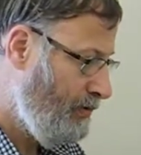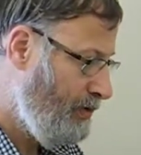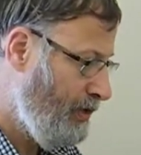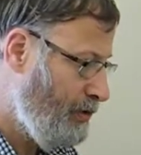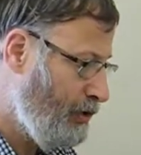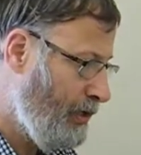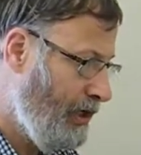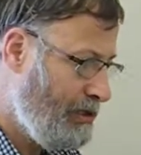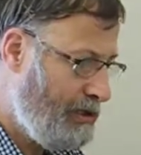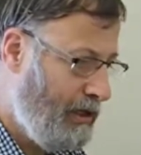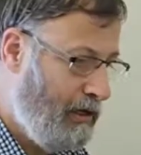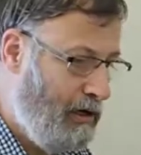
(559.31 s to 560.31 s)
digital
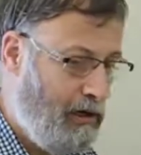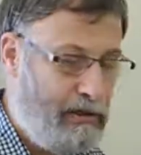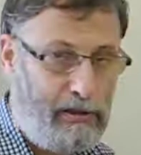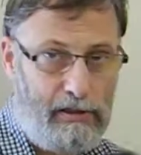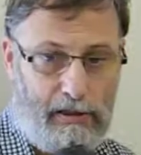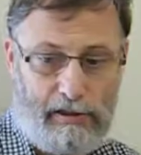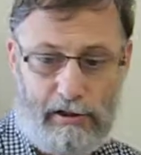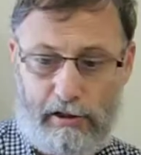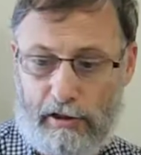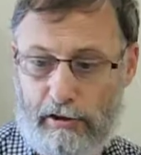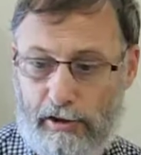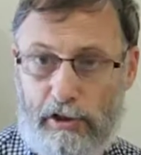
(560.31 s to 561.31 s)
SLRs, this is a
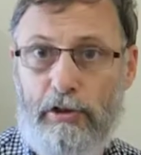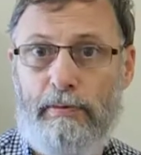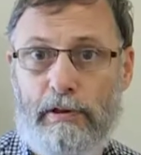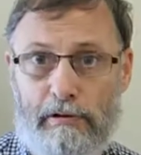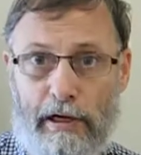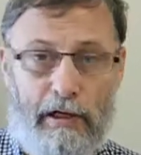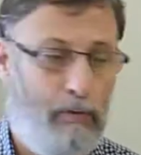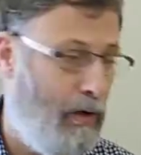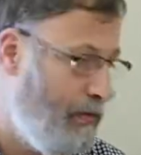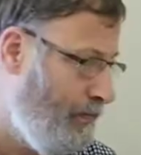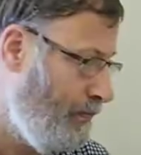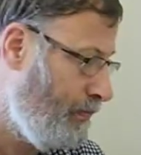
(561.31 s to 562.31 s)
consumer grade
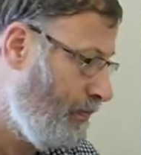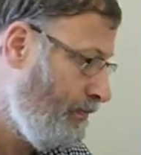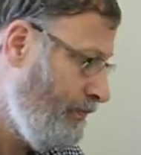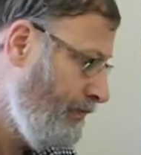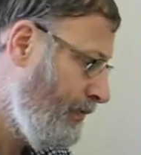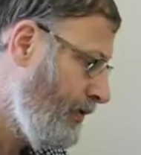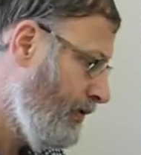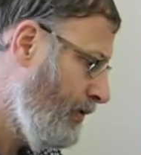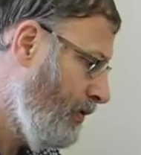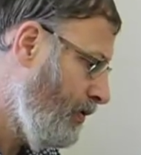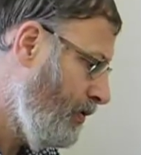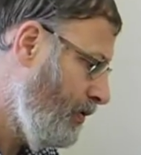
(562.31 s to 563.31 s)
one,
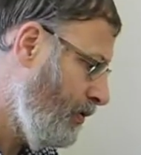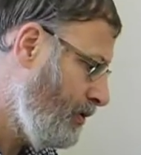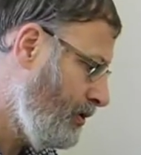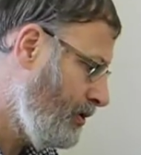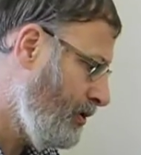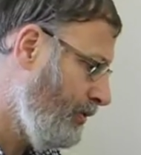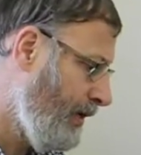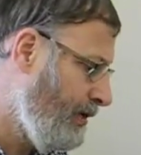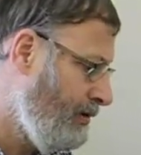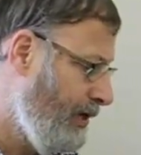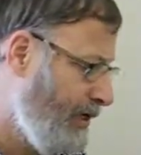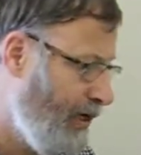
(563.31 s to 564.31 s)
or consumer
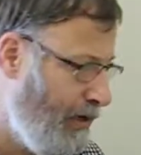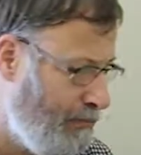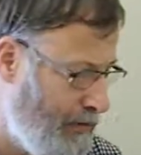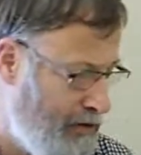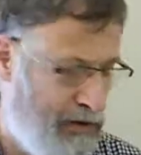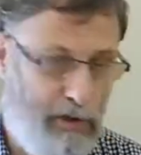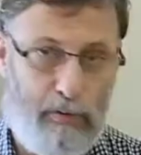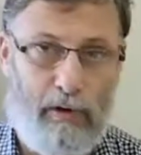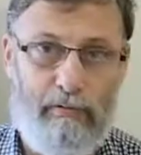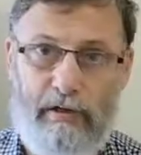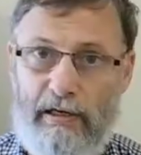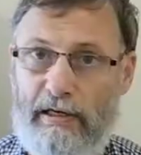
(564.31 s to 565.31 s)
grade cameras, you
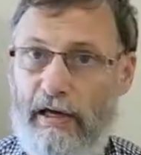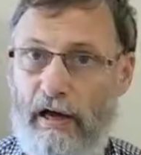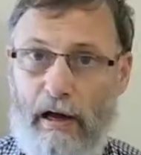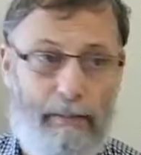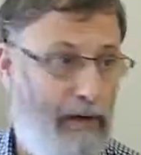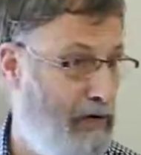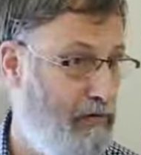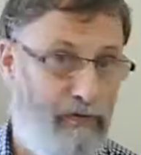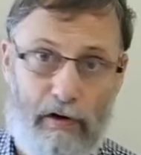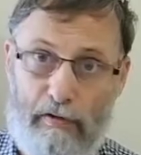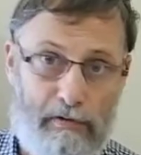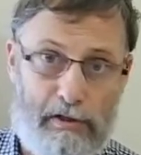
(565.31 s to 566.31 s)
only get about
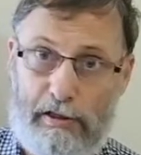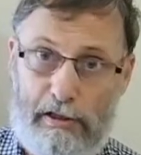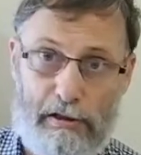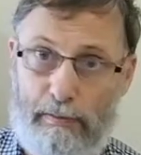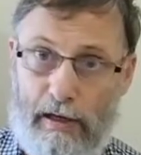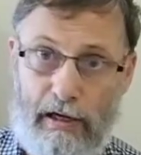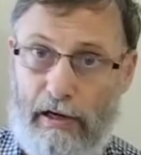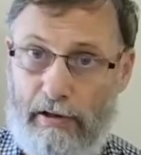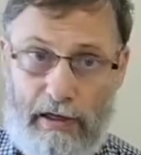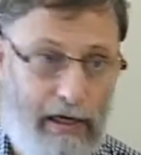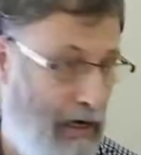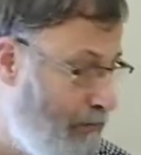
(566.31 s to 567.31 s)
5 or 6 meg out of the
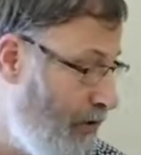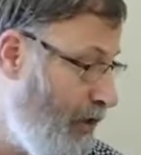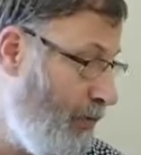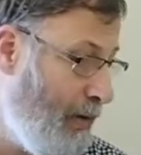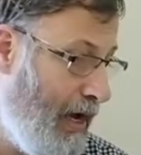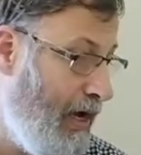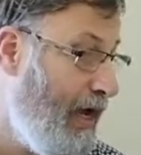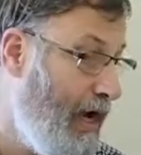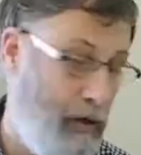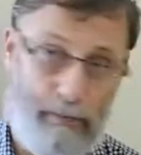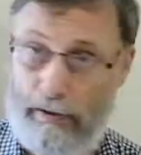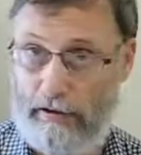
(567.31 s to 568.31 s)
camera, no matter
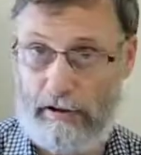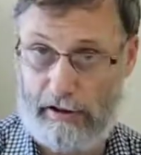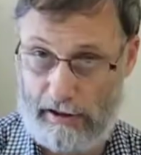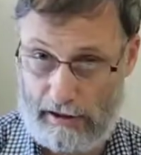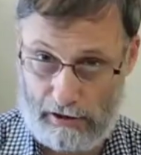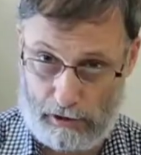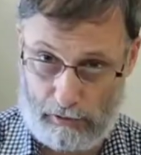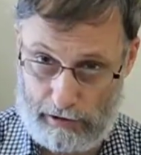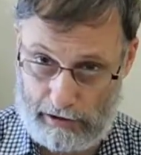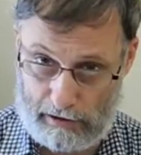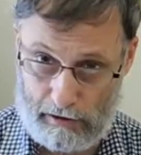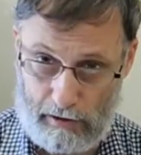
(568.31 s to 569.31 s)
how big the sensor
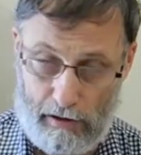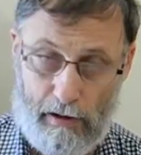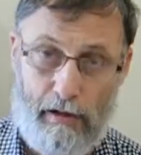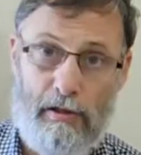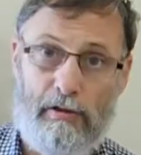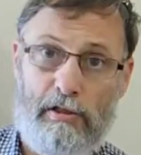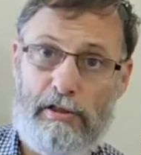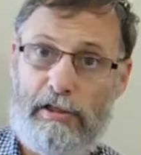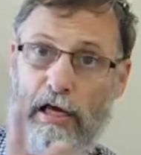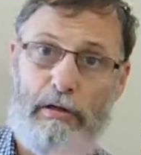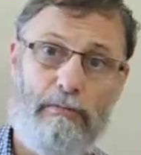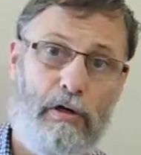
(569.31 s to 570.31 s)
is. This
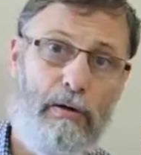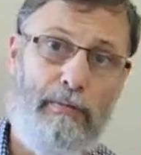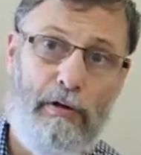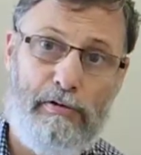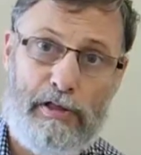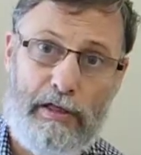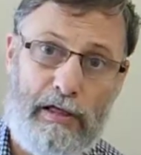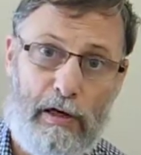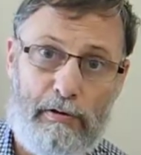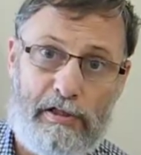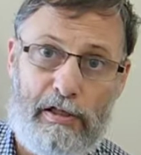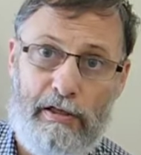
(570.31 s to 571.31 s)
camera I'm using now
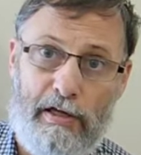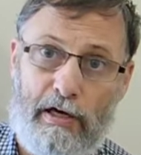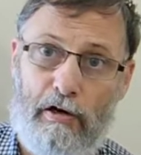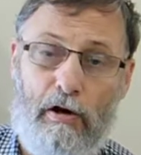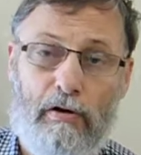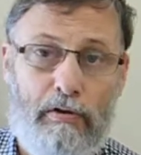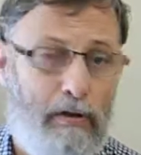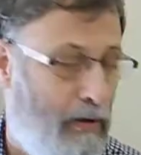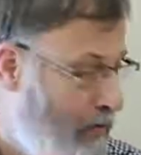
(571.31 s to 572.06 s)
is the Nikon